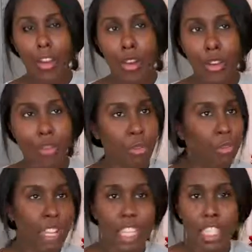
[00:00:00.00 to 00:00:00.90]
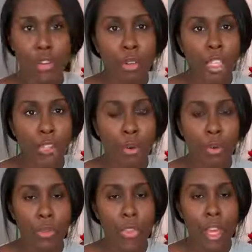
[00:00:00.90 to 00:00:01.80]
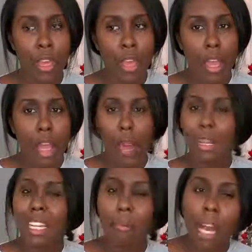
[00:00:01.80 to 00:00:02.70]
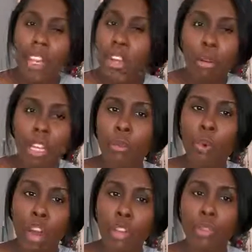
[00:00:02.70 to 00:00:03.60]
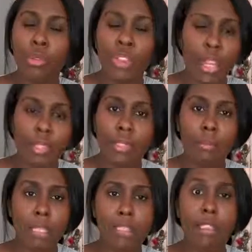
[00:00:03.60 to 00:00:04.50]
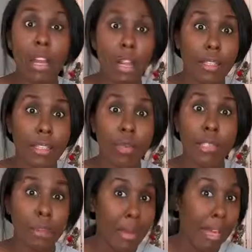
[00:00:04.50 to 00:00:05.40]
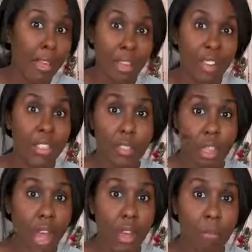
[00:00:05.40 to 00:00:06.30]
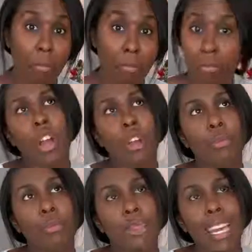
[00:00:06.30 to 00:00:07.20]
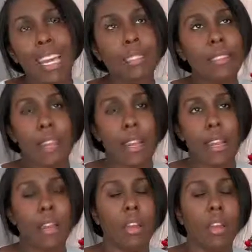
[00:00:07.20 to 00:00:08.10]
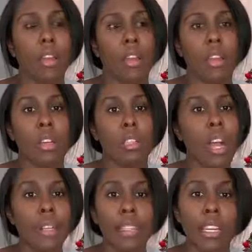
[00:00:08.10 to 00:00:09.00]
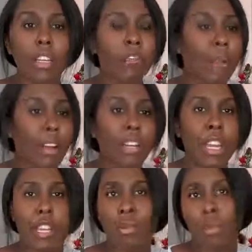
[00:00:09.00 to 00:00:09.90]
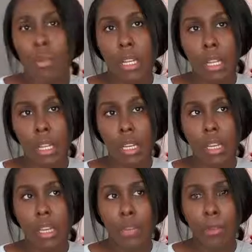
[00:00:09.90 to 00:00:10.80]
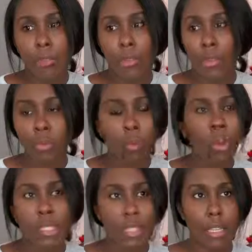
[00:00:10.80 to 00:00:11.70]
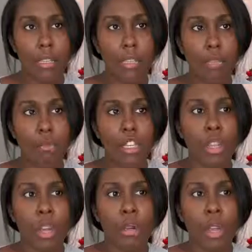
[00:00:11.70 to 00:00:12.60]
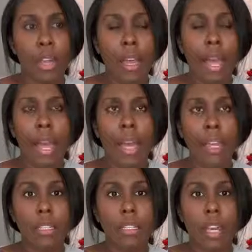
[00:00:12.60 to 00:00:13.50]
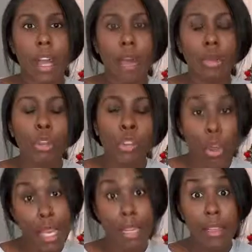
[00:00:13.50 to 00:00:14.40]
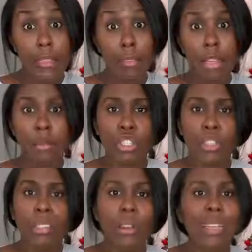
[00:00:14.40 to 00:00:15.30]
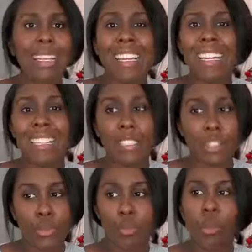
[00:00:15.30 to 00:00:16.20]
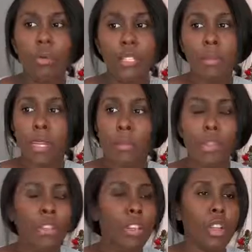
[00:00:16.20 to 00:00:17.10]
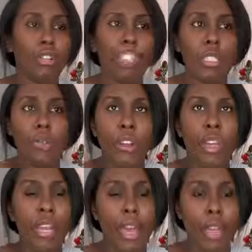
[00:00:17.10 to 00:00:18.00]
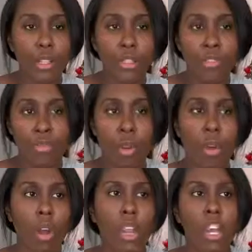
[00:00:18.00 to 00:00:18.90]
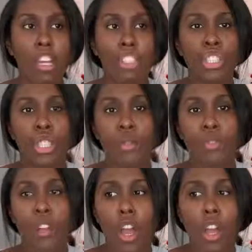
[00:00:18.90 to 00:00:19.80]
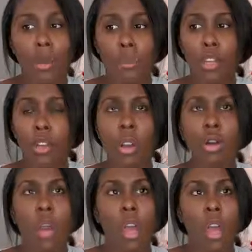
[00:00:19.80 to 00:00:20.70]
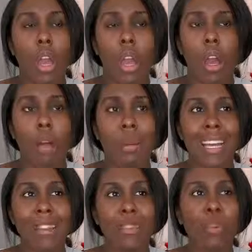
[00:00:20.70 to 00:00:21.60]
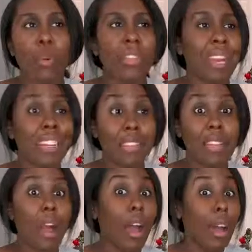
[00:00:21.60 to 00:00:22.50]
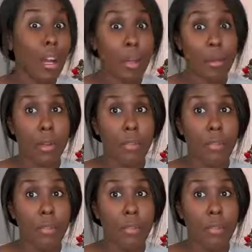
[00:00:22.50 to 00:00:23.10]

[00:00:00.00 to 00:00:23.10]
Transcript: on reflecting on this whole thing. I mean, am I the only one who thinks that Mr. Darcy was a man ahead of his time? So here's the thing. Darcy could have married any woman he wanted, you know? And I'm not knocking Elizabeth, but she's not the easiest woman to be with, you know? She's very headstrong. She's firm, you know? And for that time,